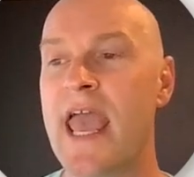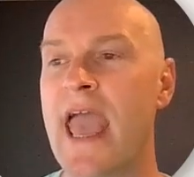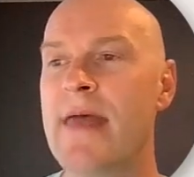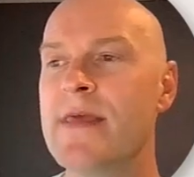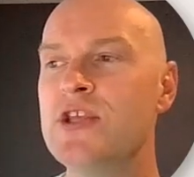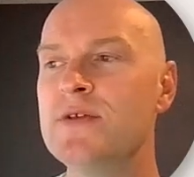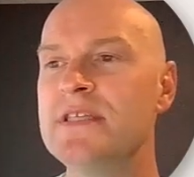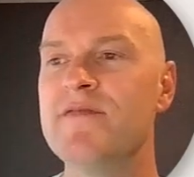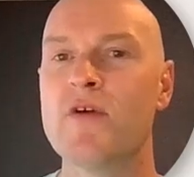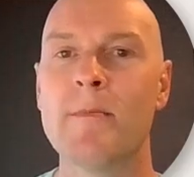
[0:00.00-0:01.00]
And then you
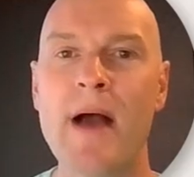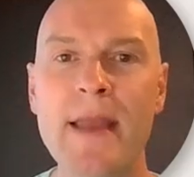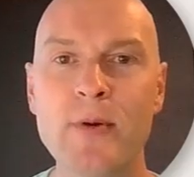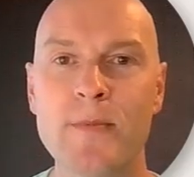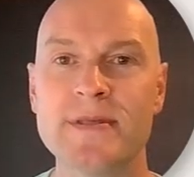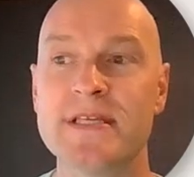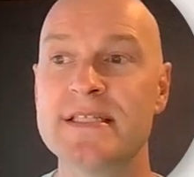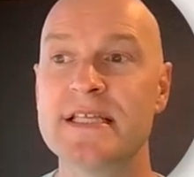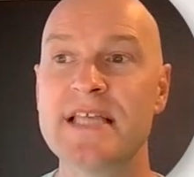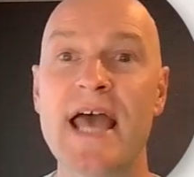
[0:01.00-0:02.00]
see, for my
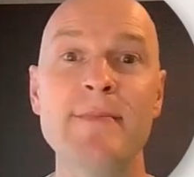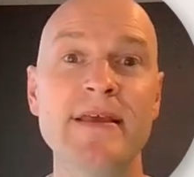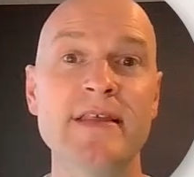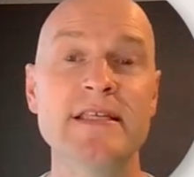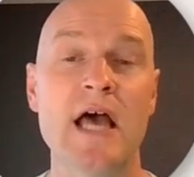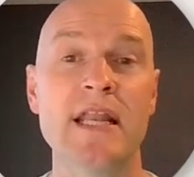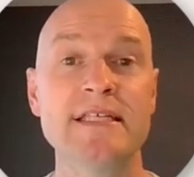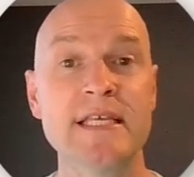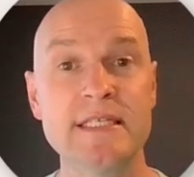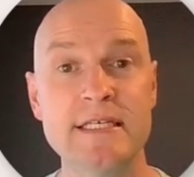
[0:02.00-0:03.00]
purposes, since I made this on a
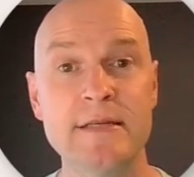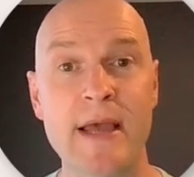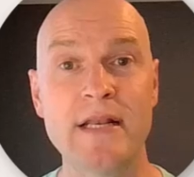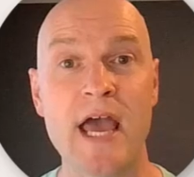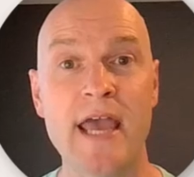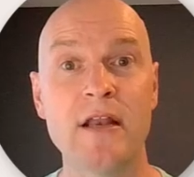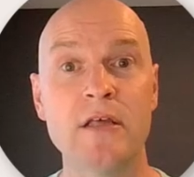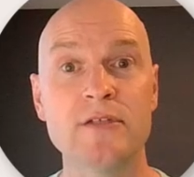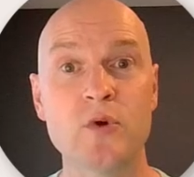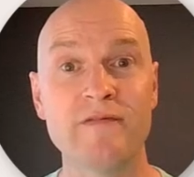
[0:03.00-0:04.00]

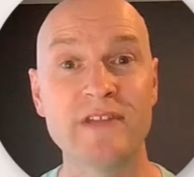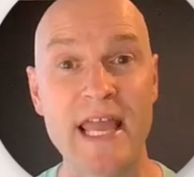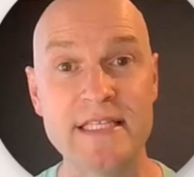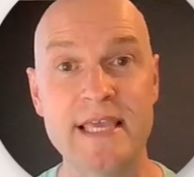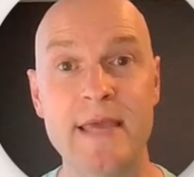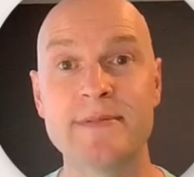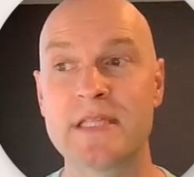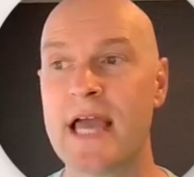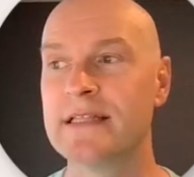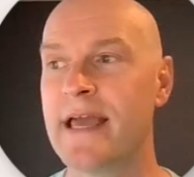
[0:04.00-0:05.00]
16:9 sort of landscape
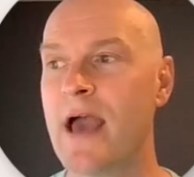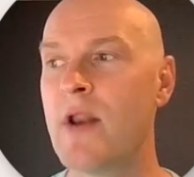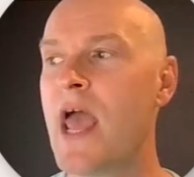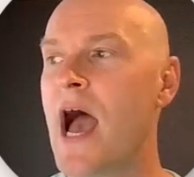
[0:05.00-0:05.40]
slide layout,